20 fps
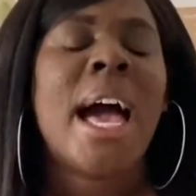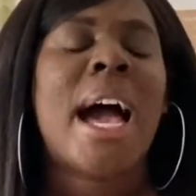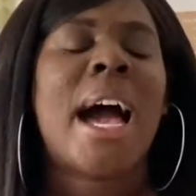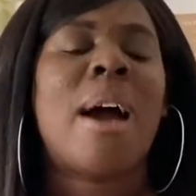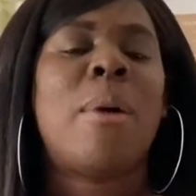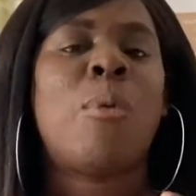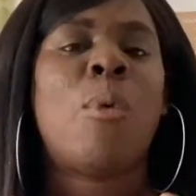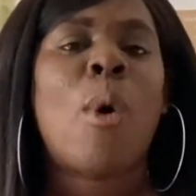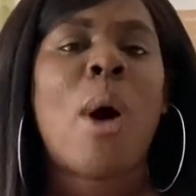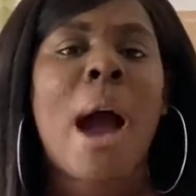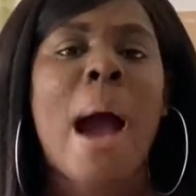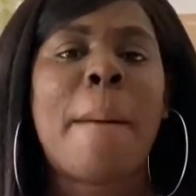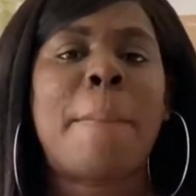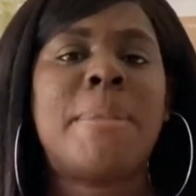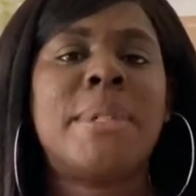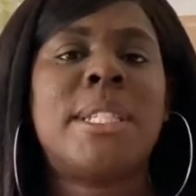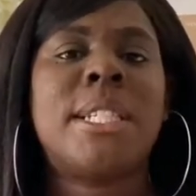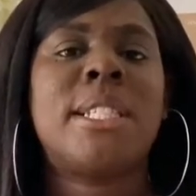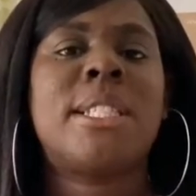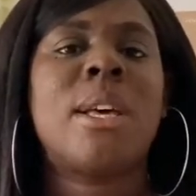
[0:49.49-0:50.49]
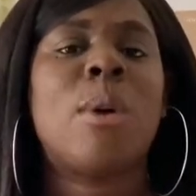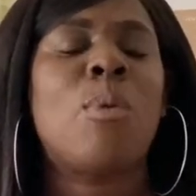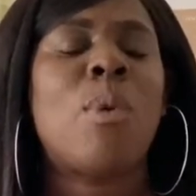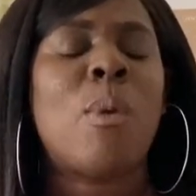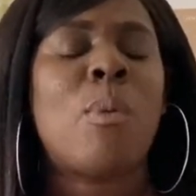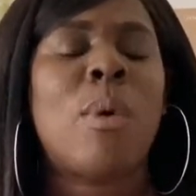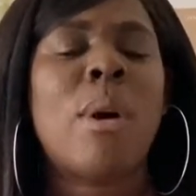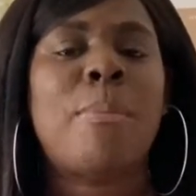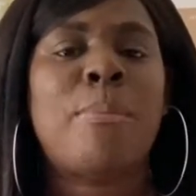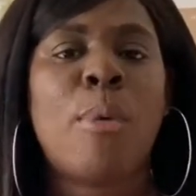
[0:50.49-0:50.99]
And what happens is that
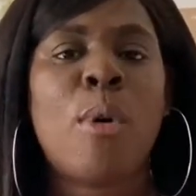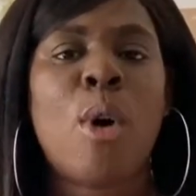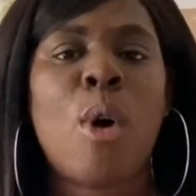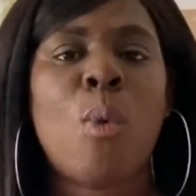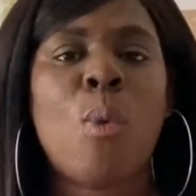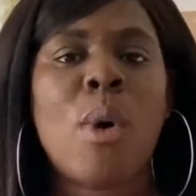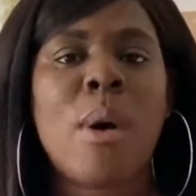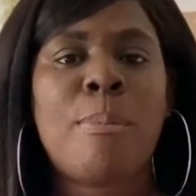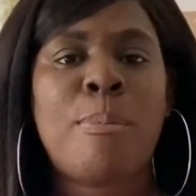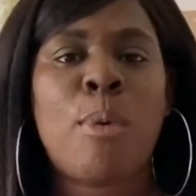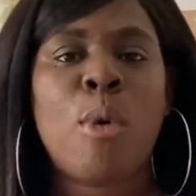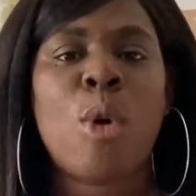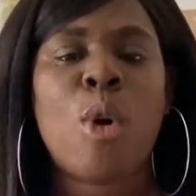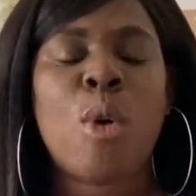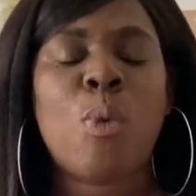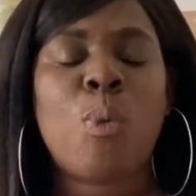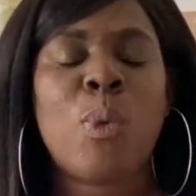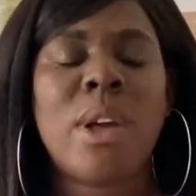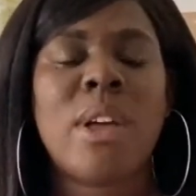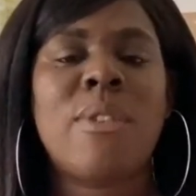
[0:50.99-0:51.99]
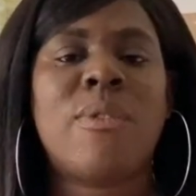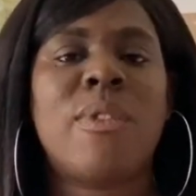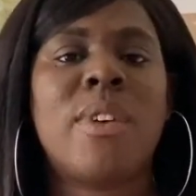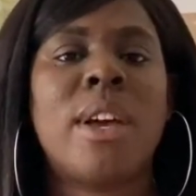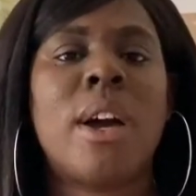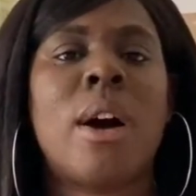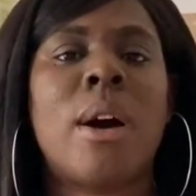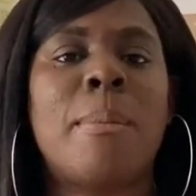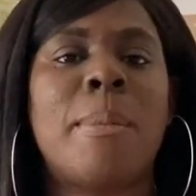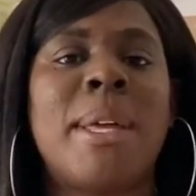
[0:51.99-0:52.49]
when we're born with
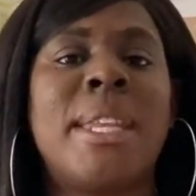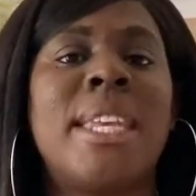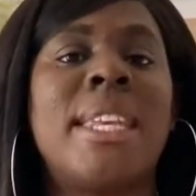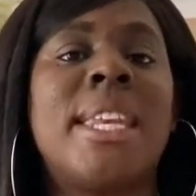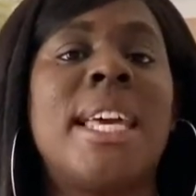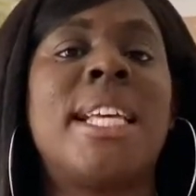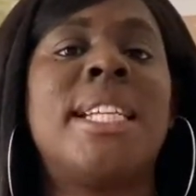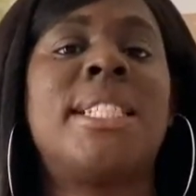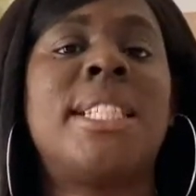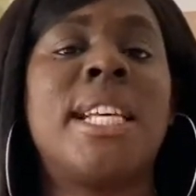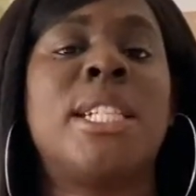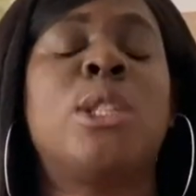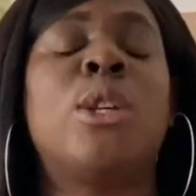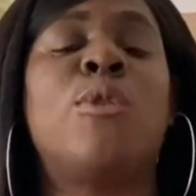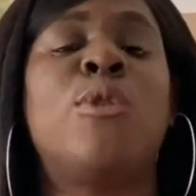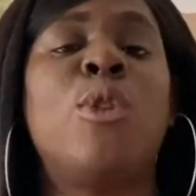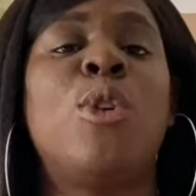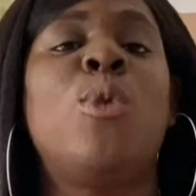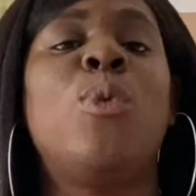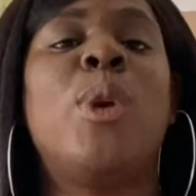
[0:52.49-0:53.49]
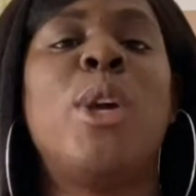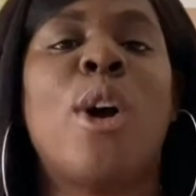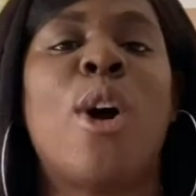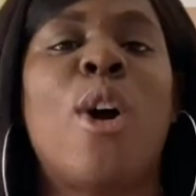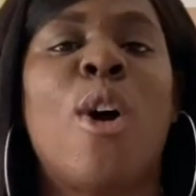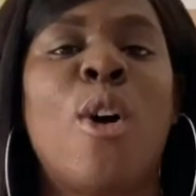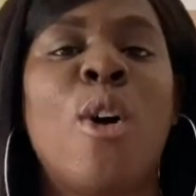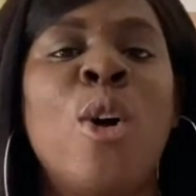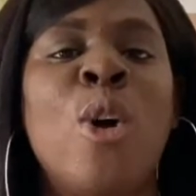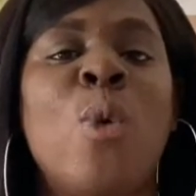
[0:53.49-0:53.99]
an innate sense of who we
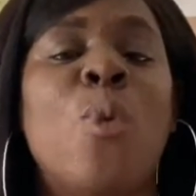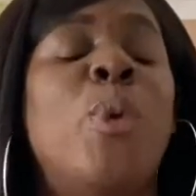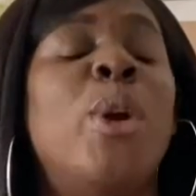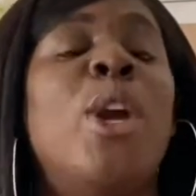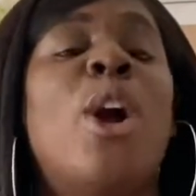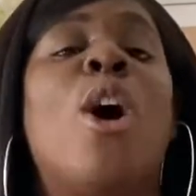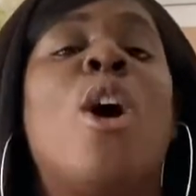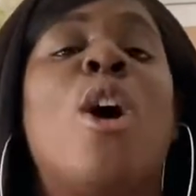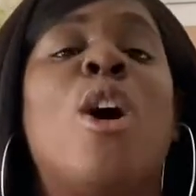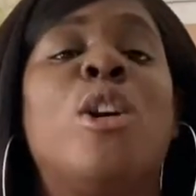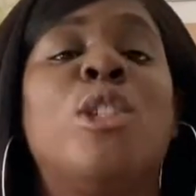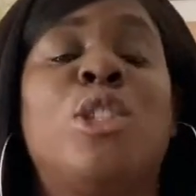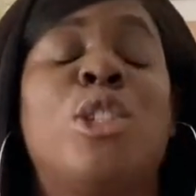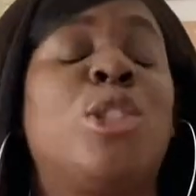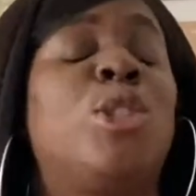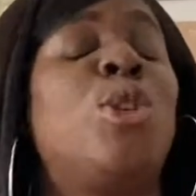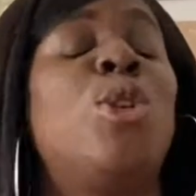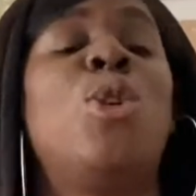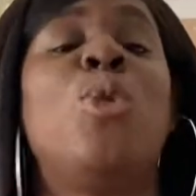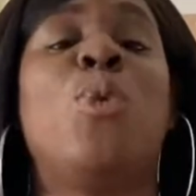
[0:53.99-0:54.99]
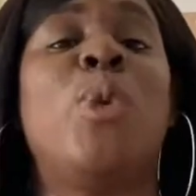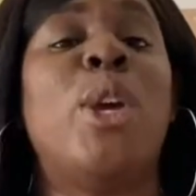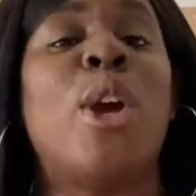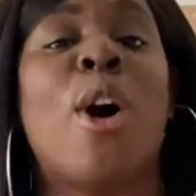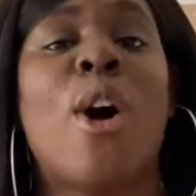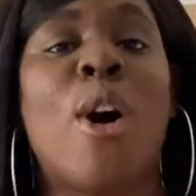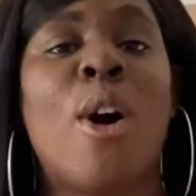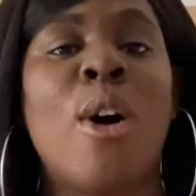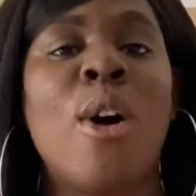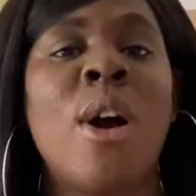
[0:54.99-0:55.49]
are. We are just who we
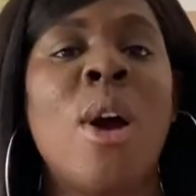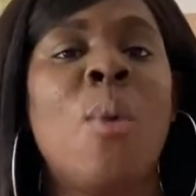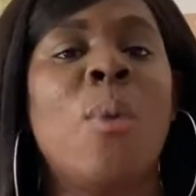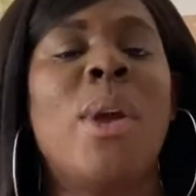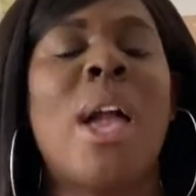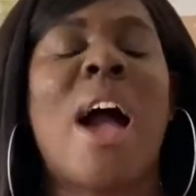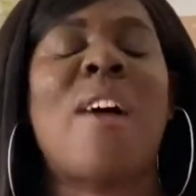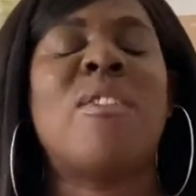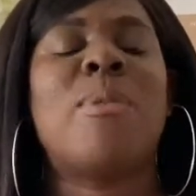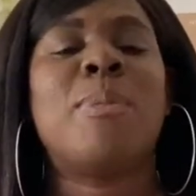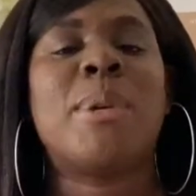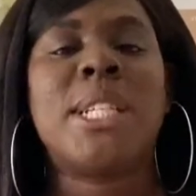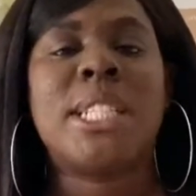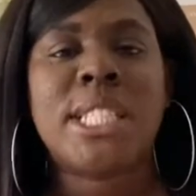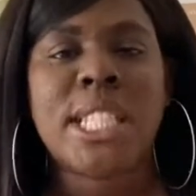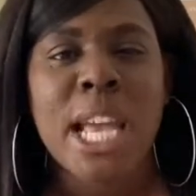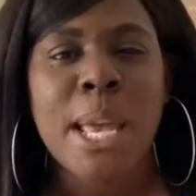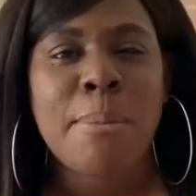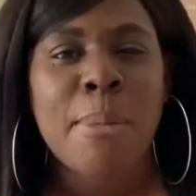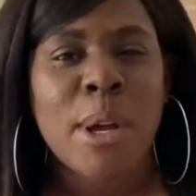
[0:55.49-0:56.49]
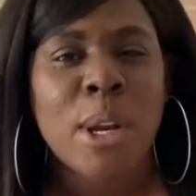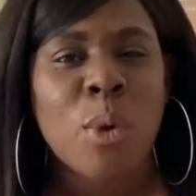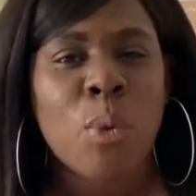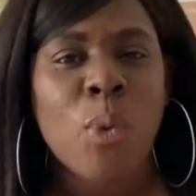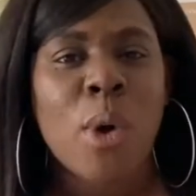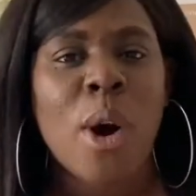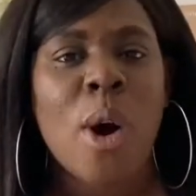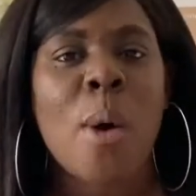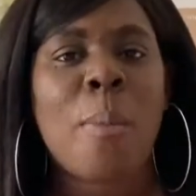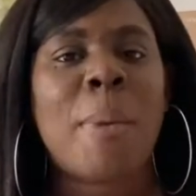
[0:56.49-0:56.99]
are. We haven't been shaped by the
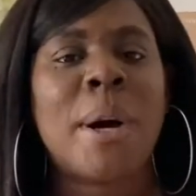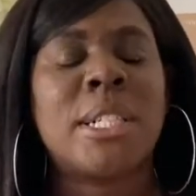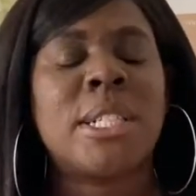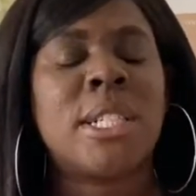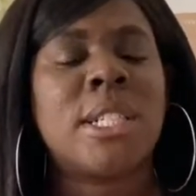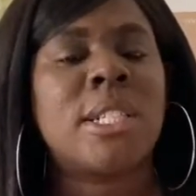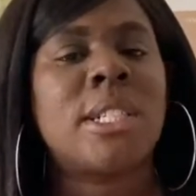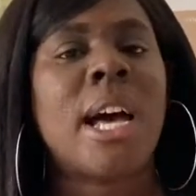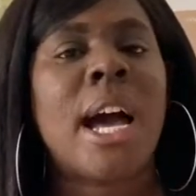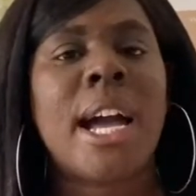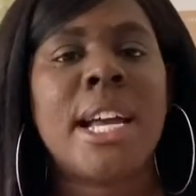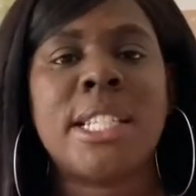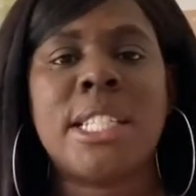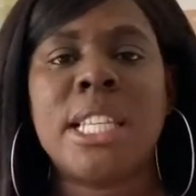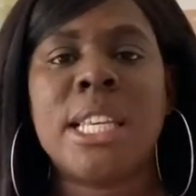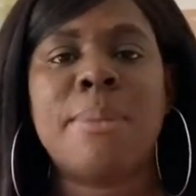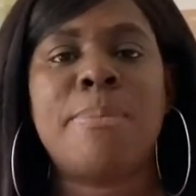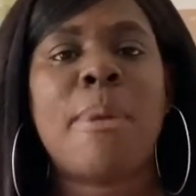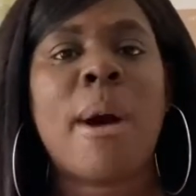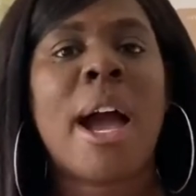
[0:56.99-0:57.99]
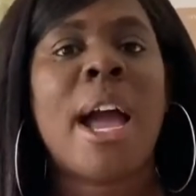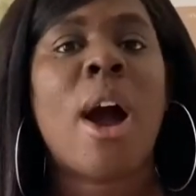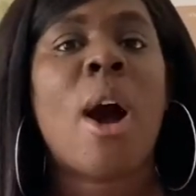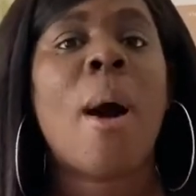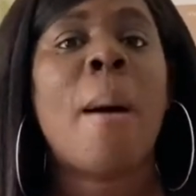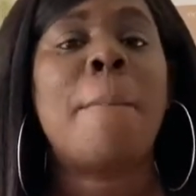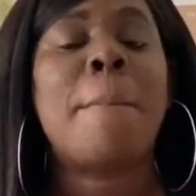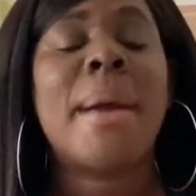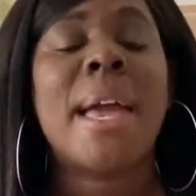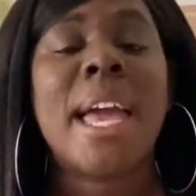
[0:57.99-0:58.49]
world, by society, by
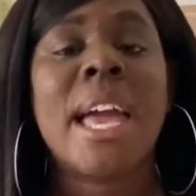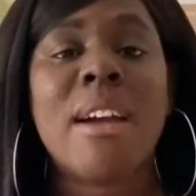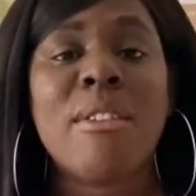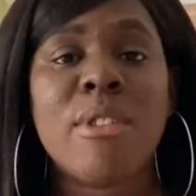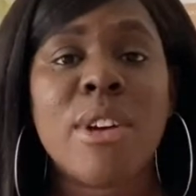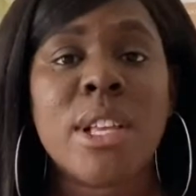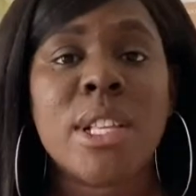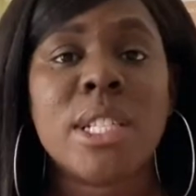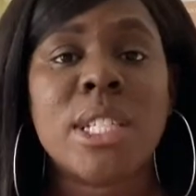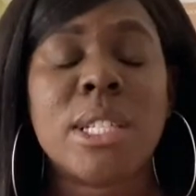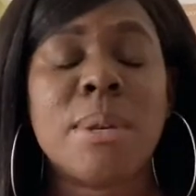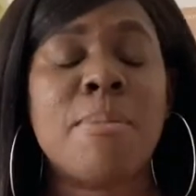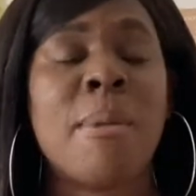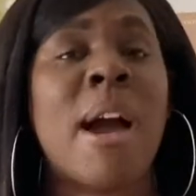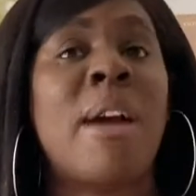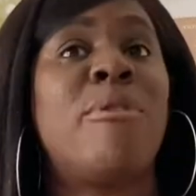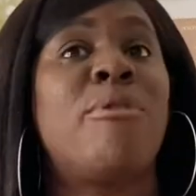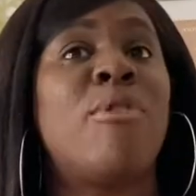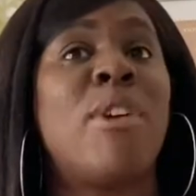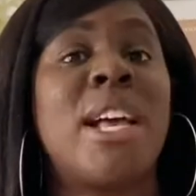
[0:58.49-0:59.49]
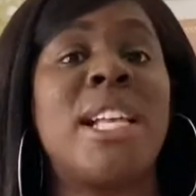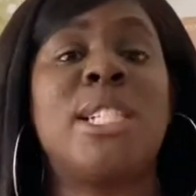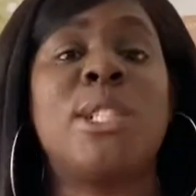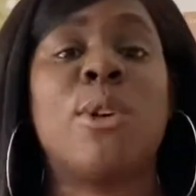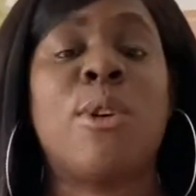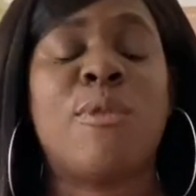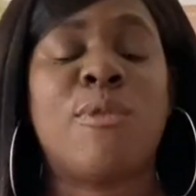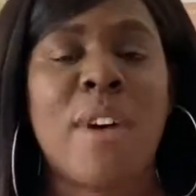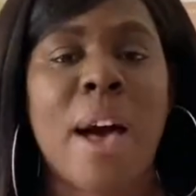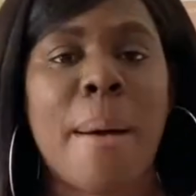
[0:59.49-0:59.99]
our parents, by friends
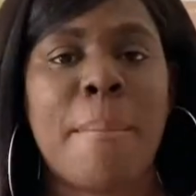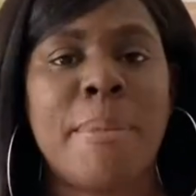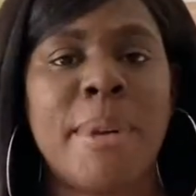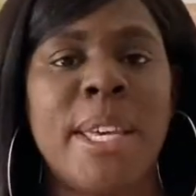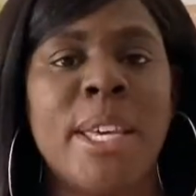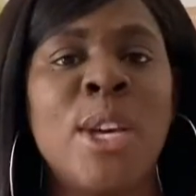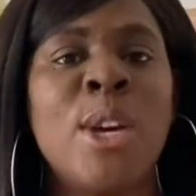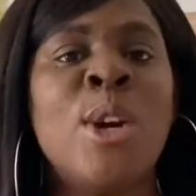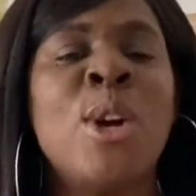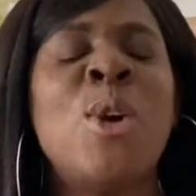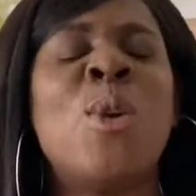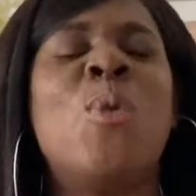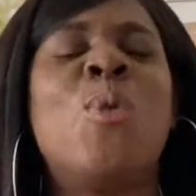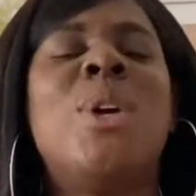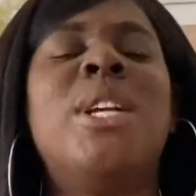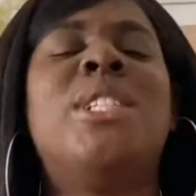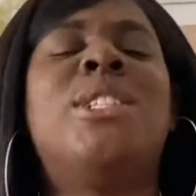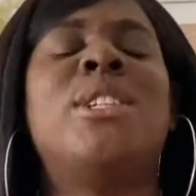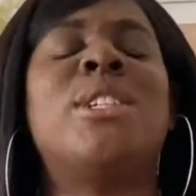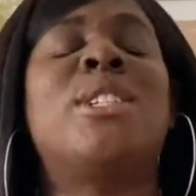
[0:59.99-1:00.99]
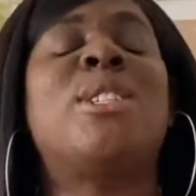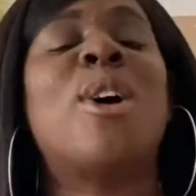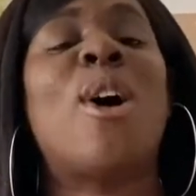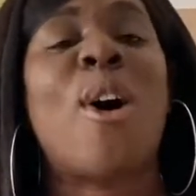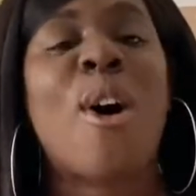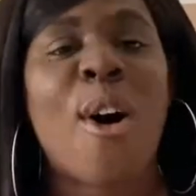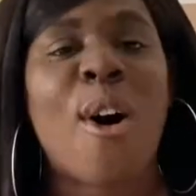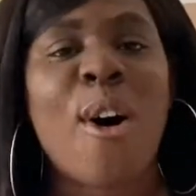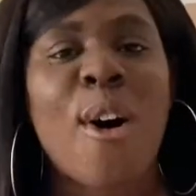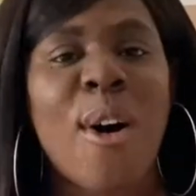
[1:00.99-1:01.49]
or family. We just
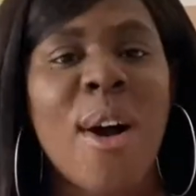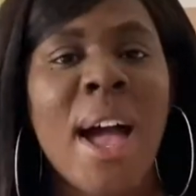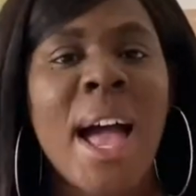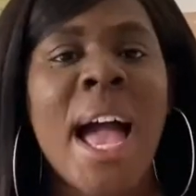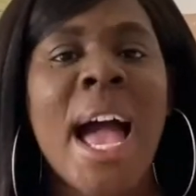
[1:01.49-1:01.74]
are.